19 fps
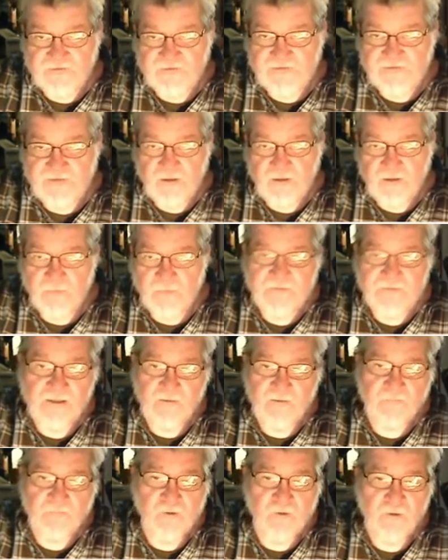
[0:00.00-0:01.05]
is an
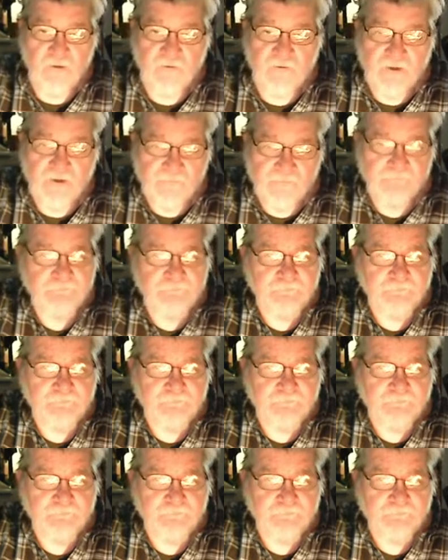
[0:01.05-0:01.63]
updated program.